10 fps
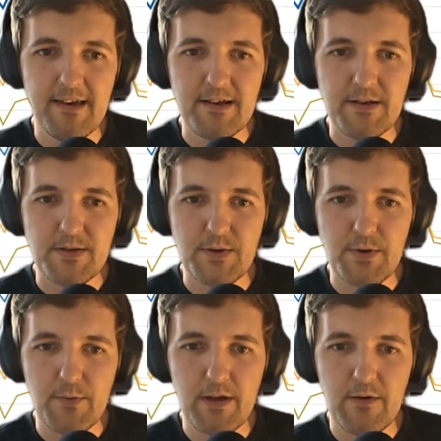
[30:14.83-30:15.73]
So
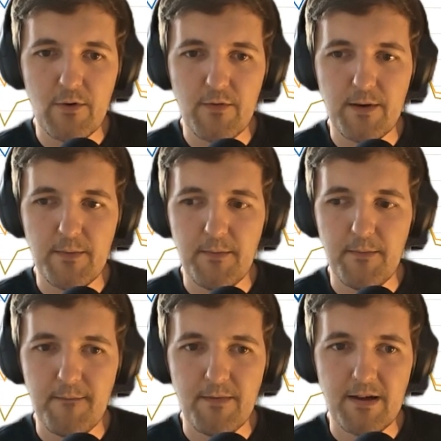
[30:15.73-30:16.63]
here we have all of them.
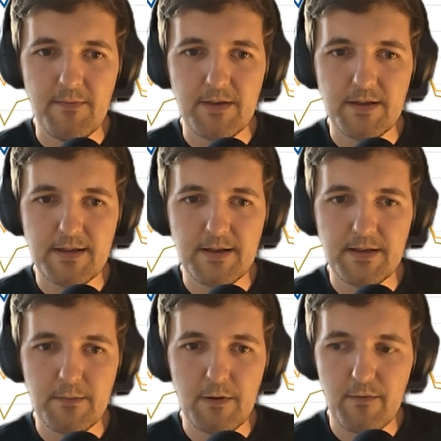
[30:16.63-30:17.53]
Yeah, this is the
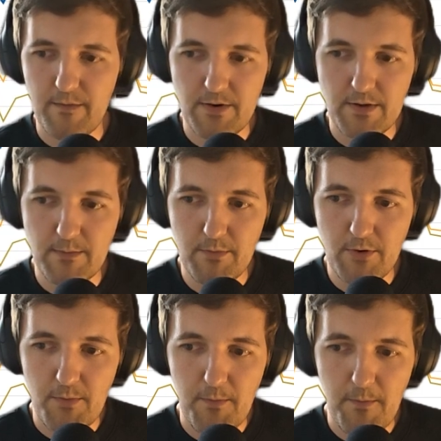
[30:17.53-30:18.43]
S&P 500 in
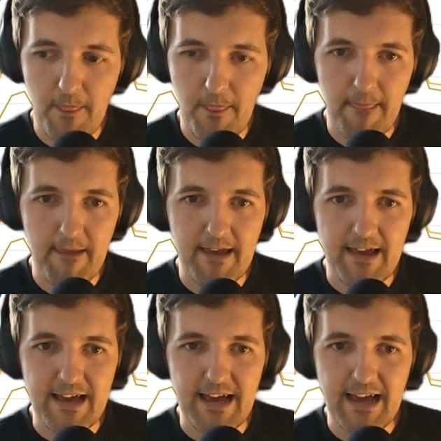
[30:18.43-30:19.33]
blue,
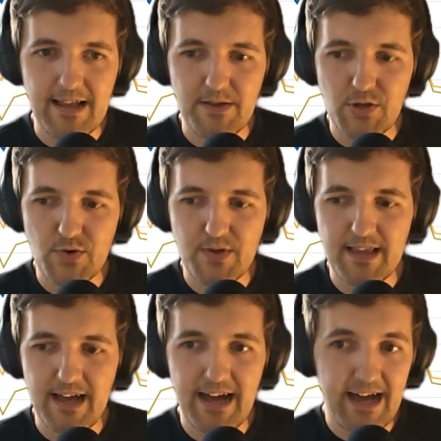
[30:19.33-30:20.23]
and the two that
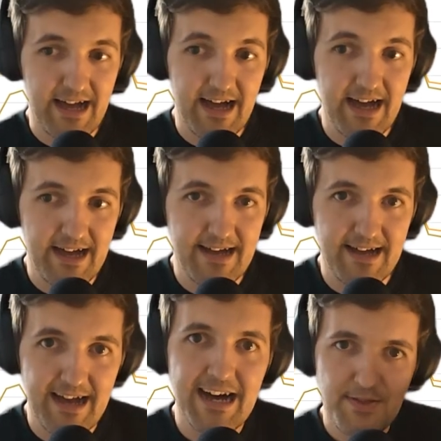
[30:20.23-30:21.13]

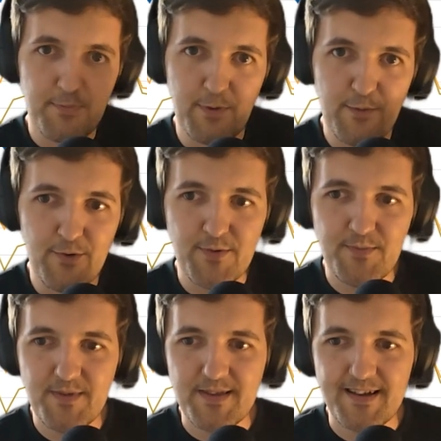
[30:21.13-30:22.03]

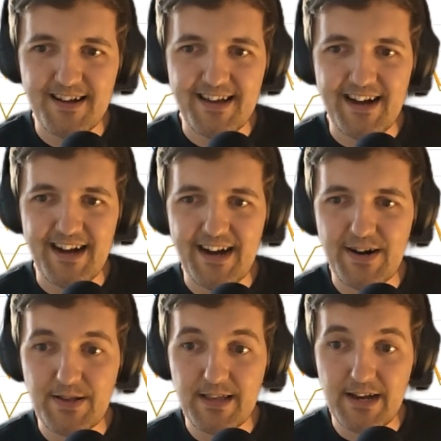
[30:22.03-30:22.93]
underperformed are
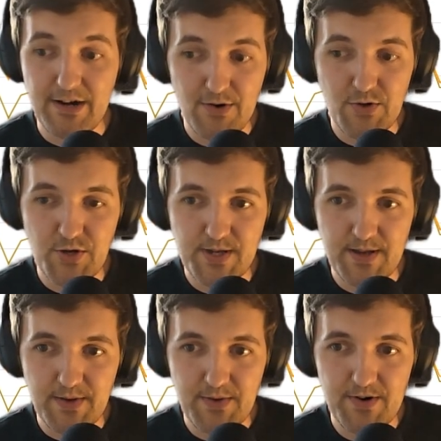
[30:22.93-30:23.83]
the technology
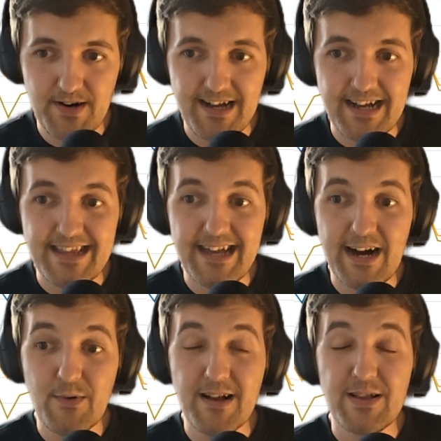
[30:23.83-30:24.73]
sector,
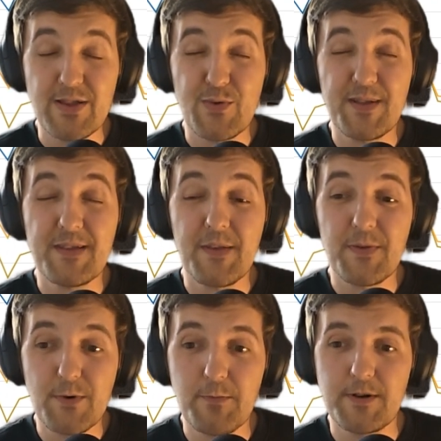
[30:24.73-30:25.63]
down
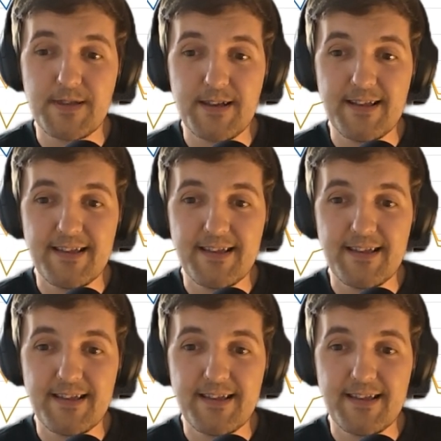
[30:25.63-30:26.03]
23%,